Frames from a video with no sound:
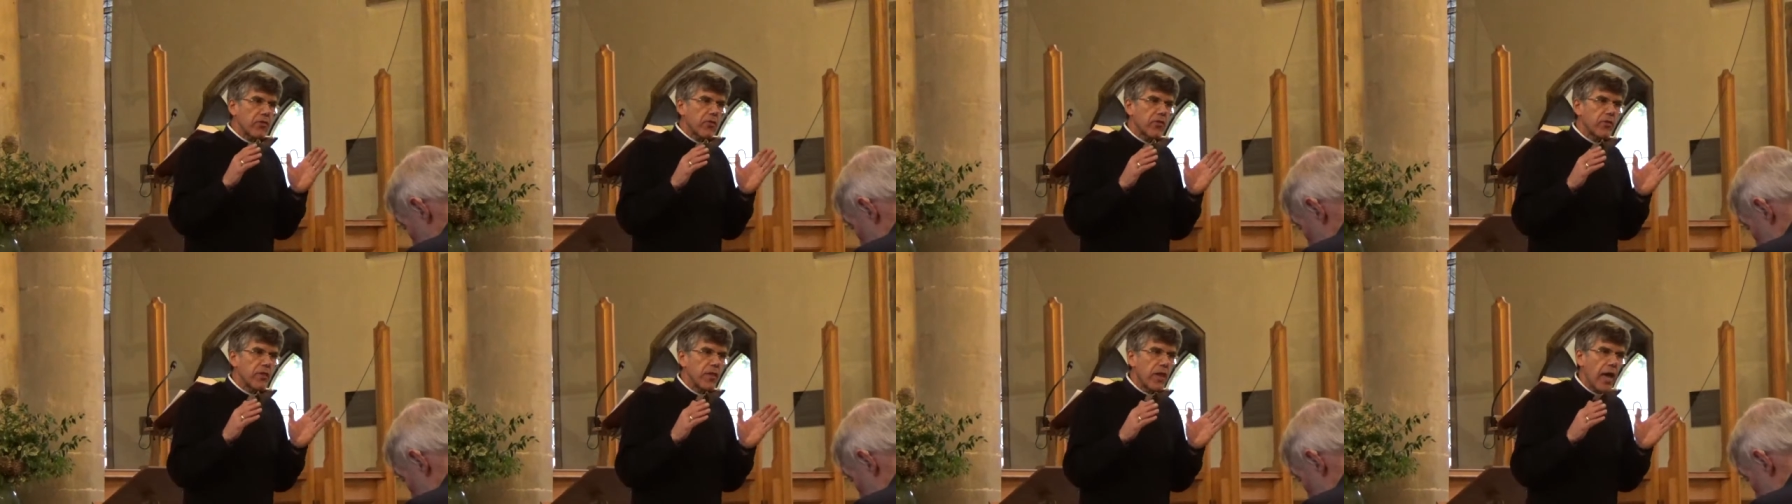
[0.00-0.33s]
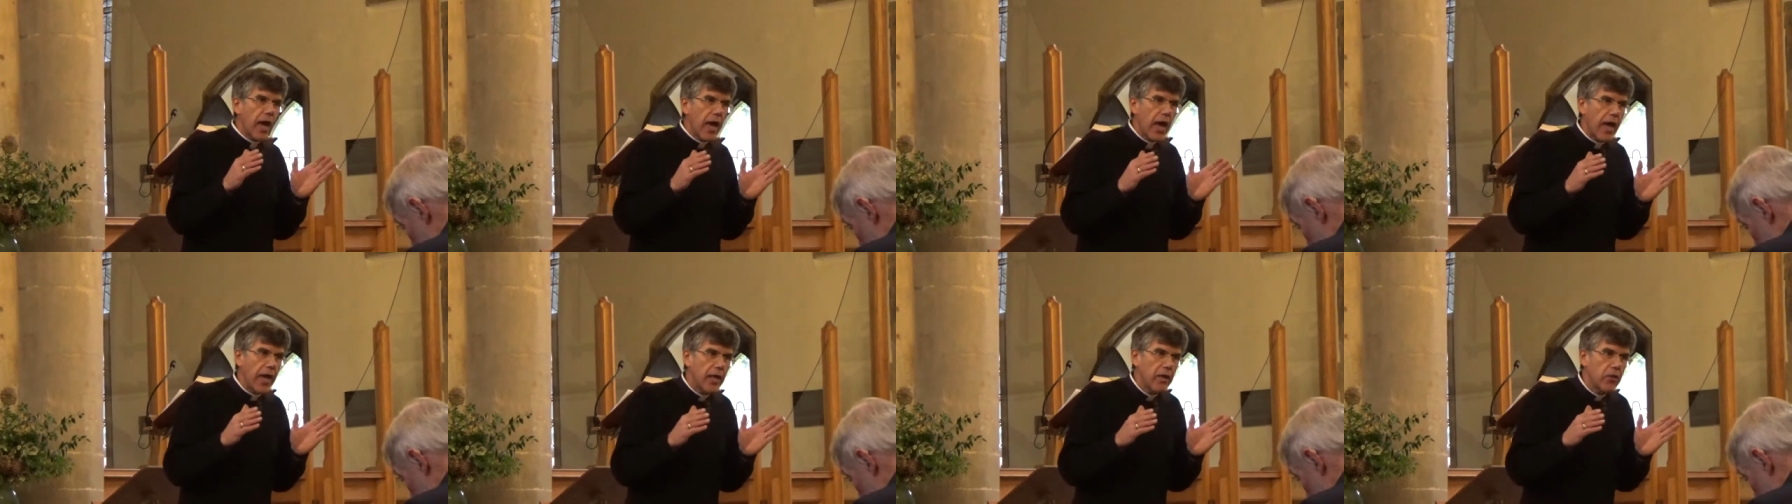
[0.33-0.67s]
that's
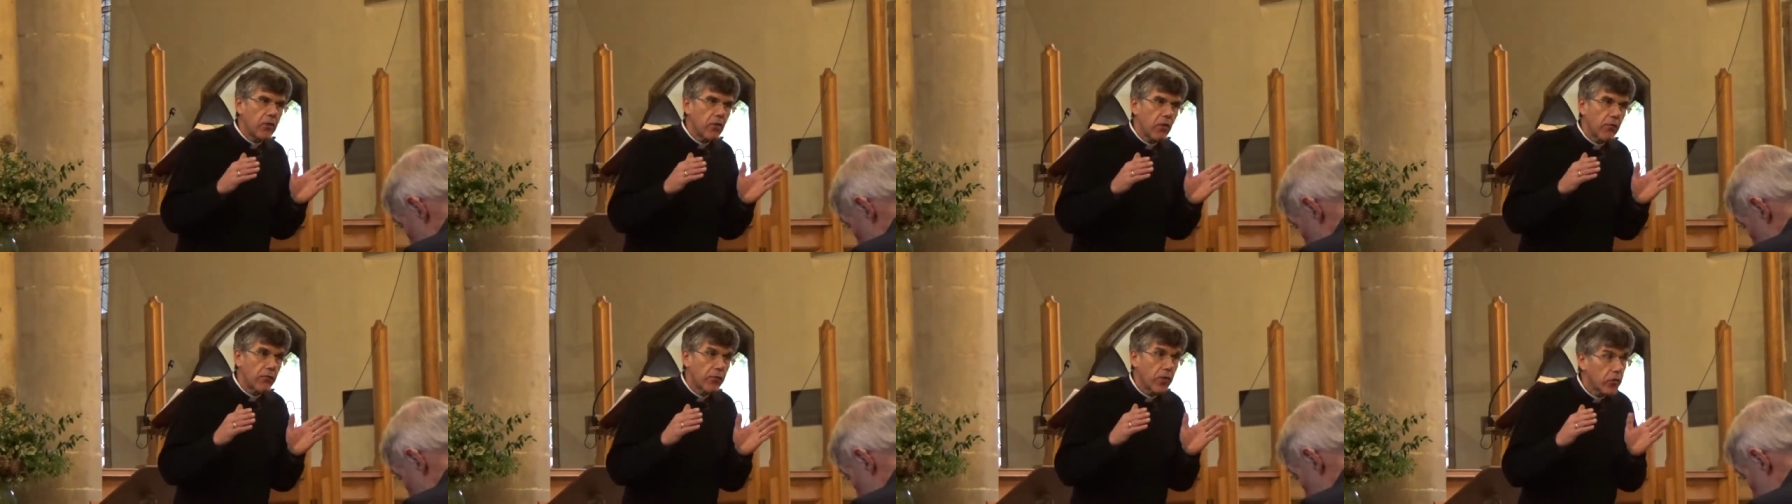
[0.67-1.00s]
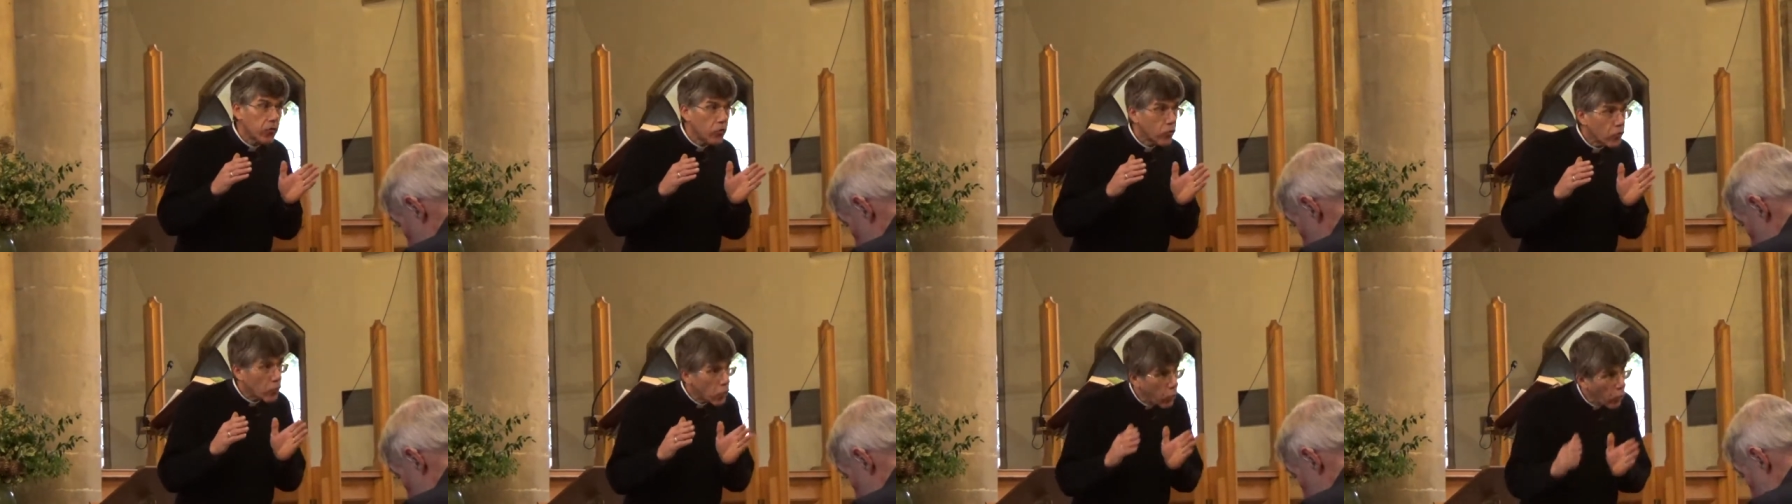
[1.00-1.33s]
the end of the
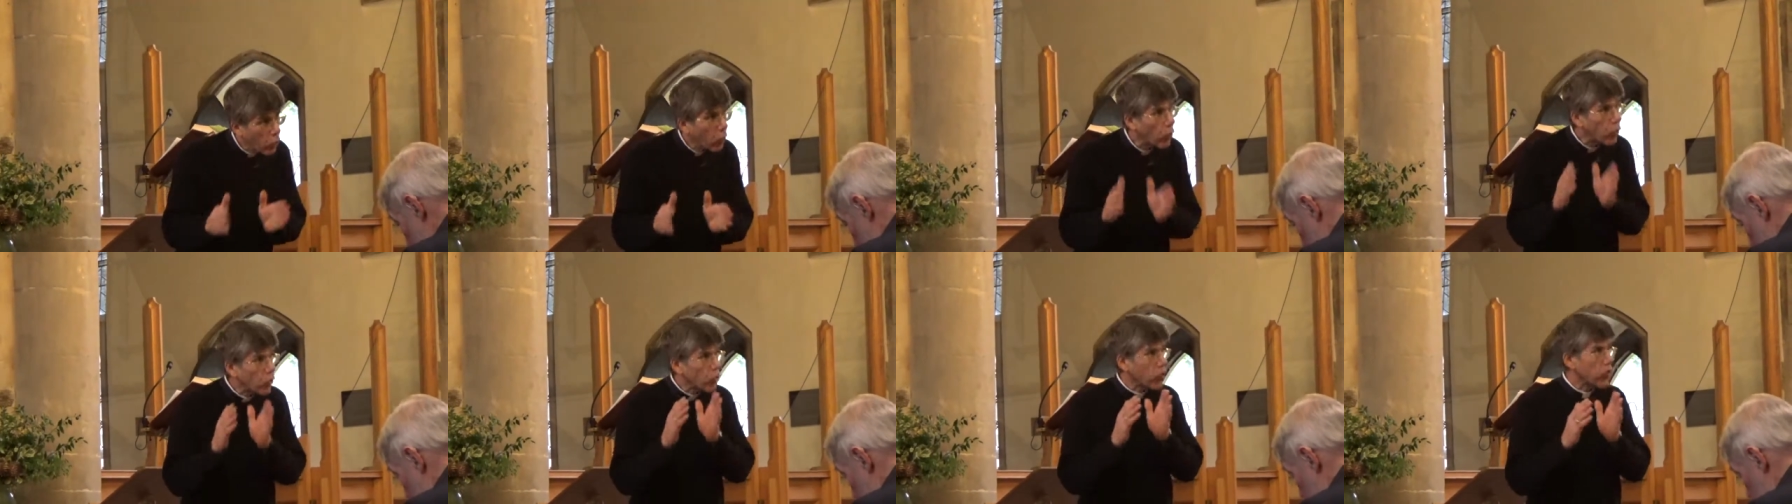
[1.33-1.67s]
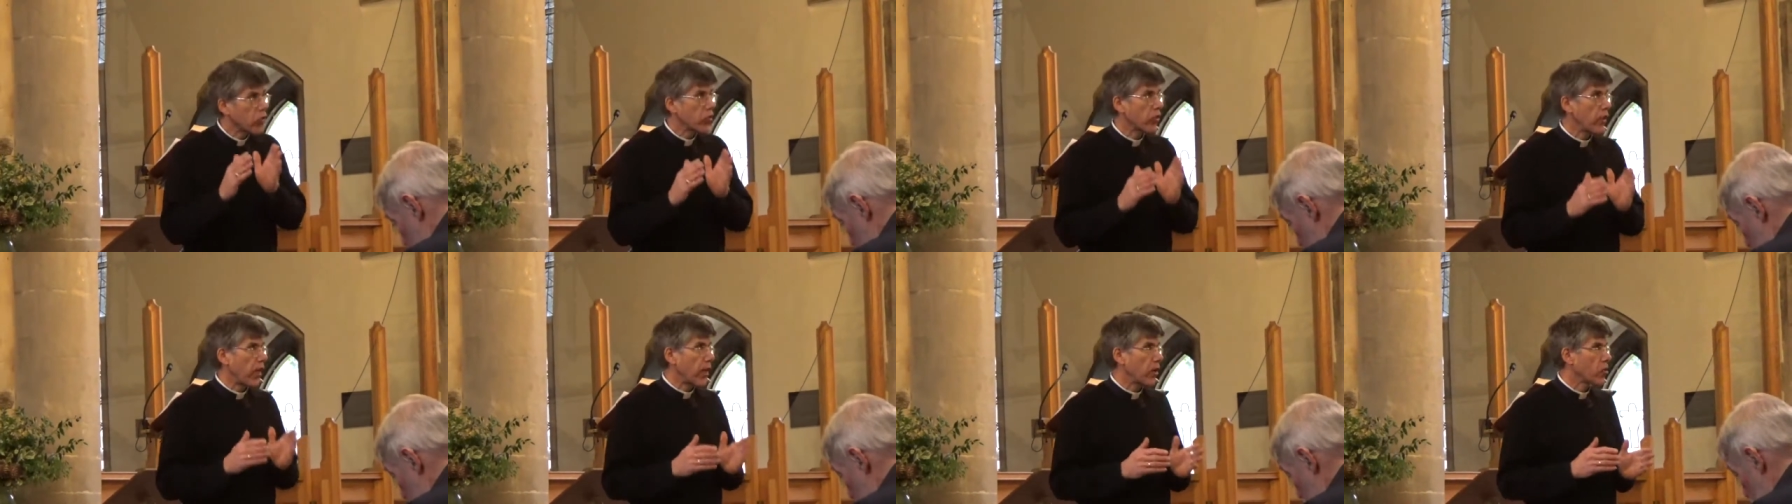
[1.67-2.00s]
talk
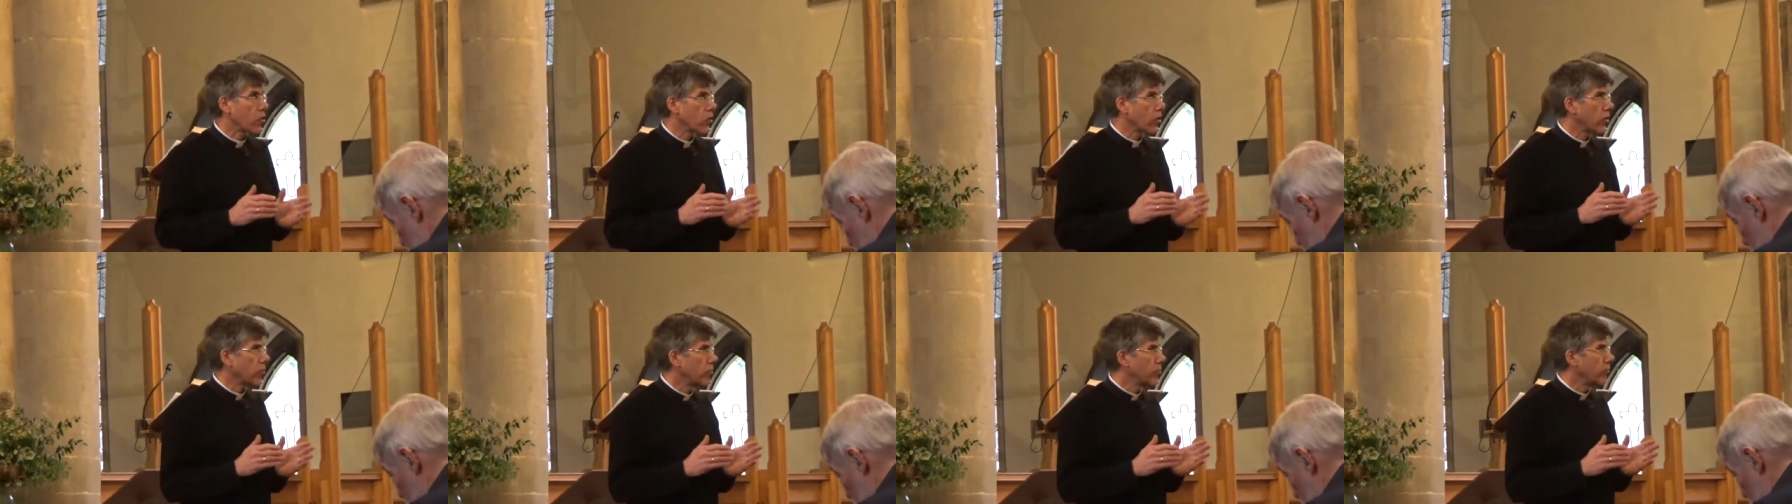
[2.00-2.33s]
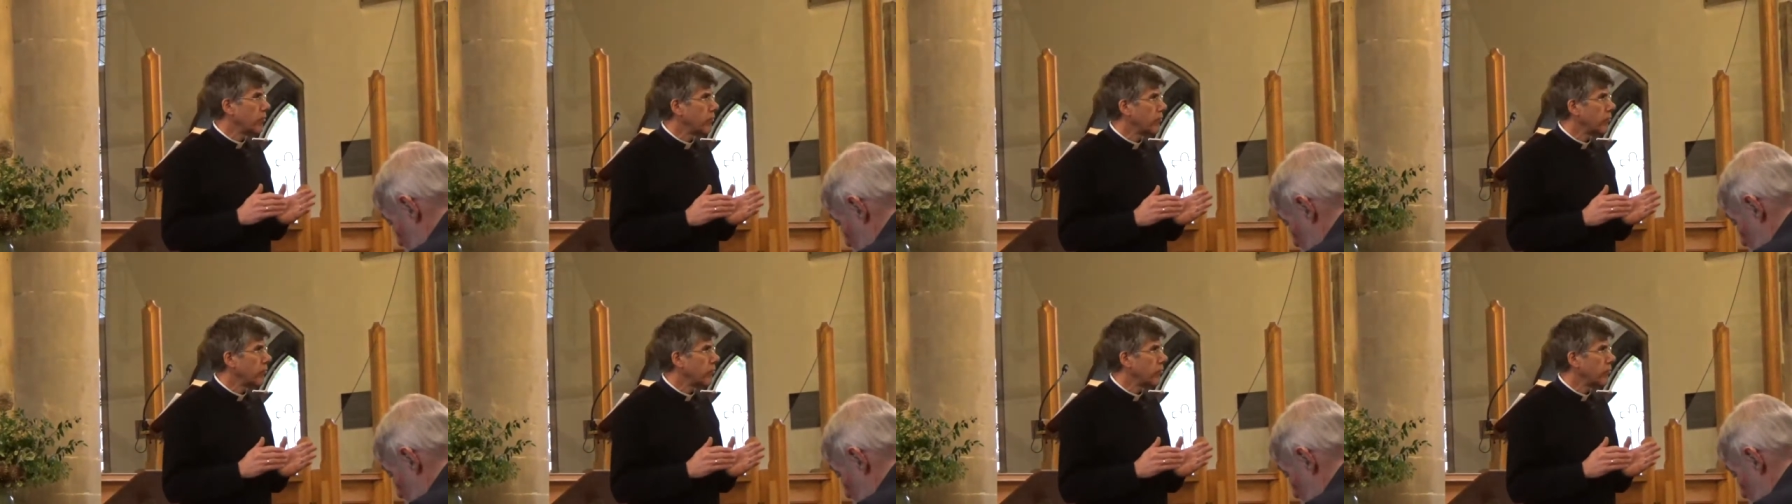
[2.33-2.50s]
section.